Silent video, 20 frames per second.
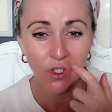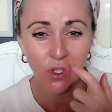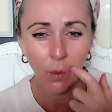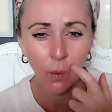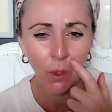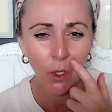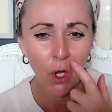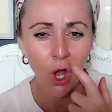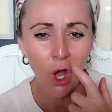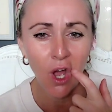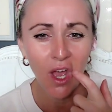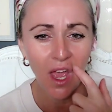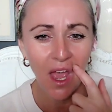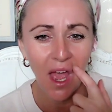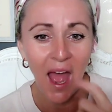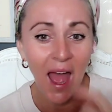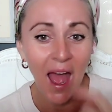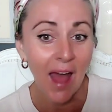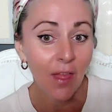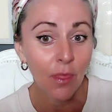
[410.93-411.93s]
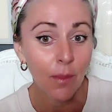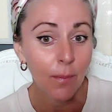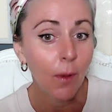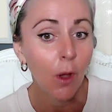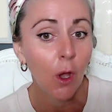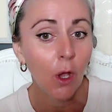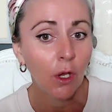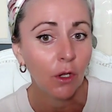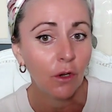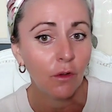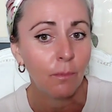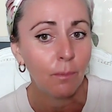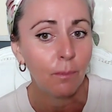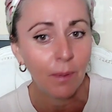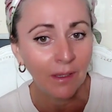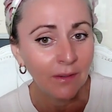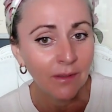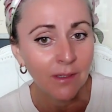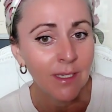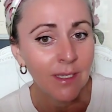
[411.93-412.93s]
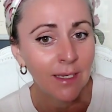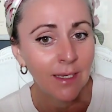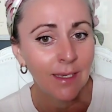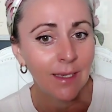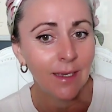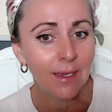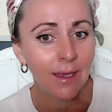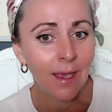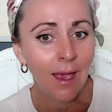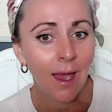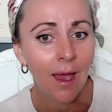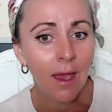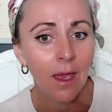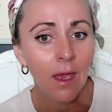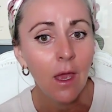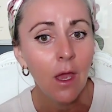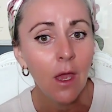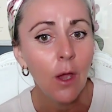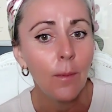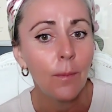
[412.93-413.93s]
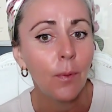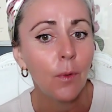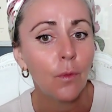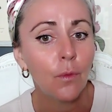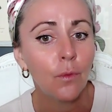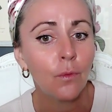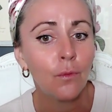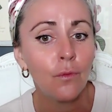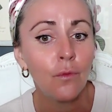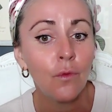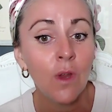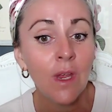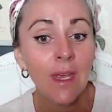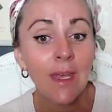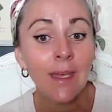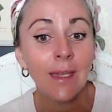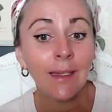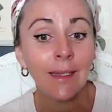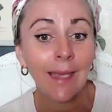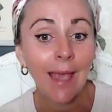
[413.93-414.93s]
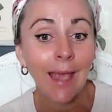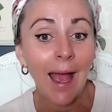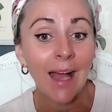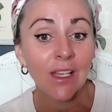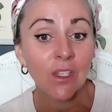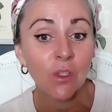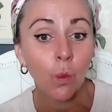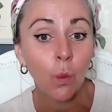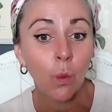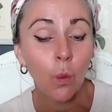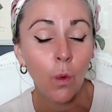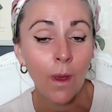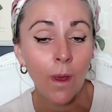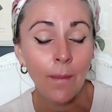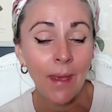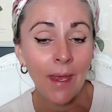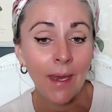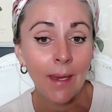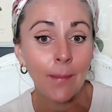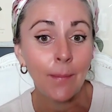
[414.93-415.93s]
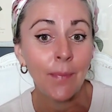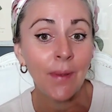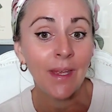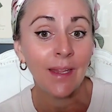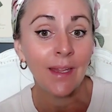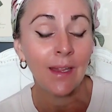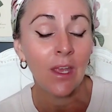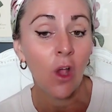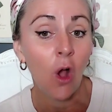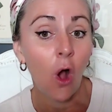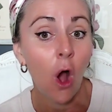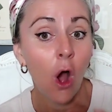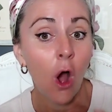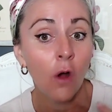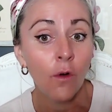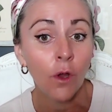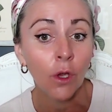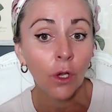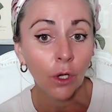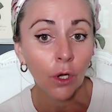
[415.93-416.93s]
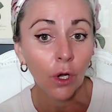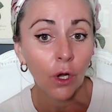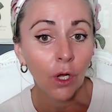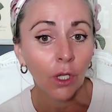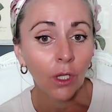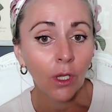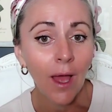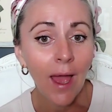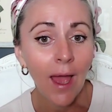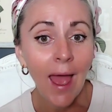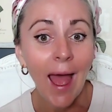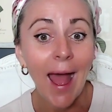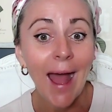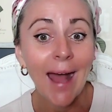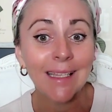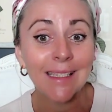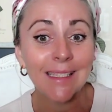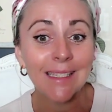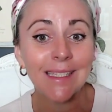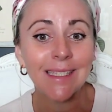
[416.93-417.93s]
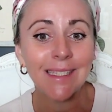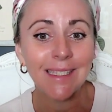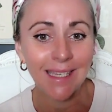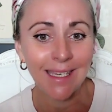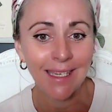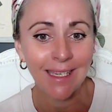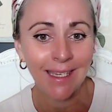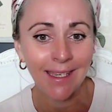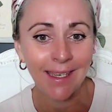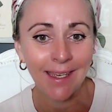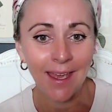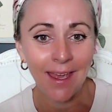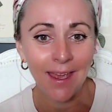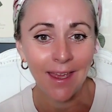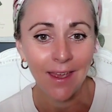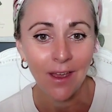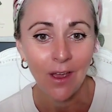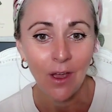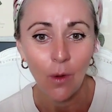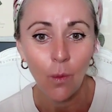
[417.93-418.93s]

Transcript: So we're not at the point of building it yet, but really, as women, being the oracle and seeing it.